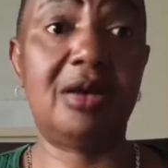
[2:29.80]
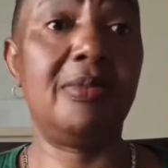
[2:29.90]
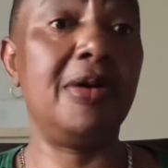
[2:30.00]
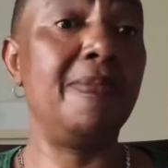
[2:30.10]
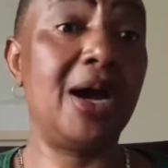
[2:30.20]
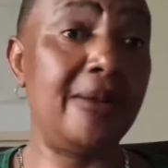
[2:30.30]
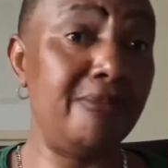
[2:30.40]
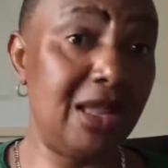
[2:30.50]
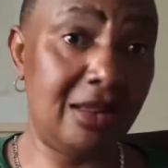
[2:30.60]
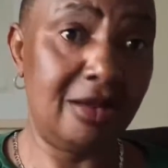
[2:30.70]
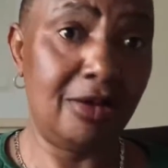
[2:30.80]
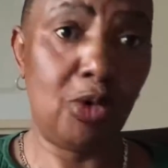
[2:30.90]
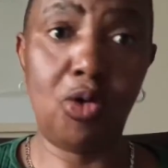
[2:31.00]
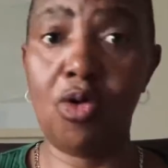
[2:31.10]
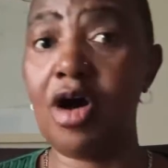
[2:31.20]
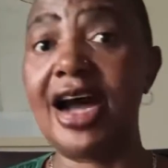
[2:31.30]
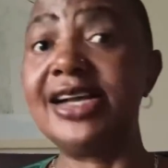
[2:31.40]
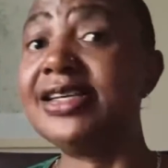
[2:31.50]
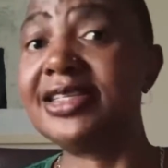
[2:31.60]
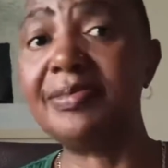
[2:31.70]
mommy or
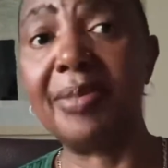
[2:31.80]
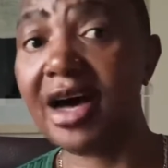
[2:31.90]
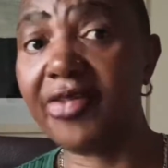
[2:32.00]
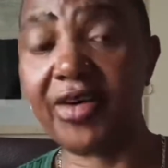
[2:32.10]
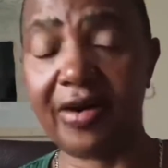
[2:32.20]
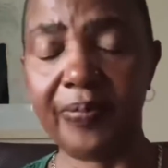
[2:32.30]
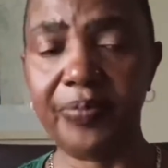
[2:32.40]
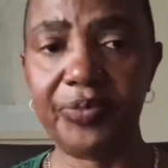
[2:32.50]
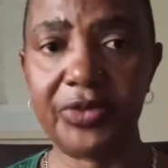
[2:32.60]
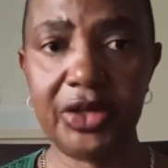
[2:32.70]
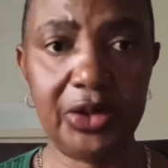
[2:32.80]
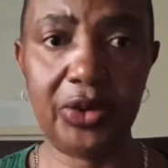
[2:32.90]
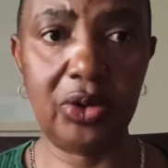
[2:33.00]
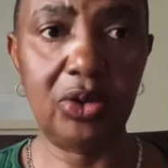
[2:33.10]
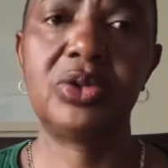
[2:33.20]
auntie mother, you know.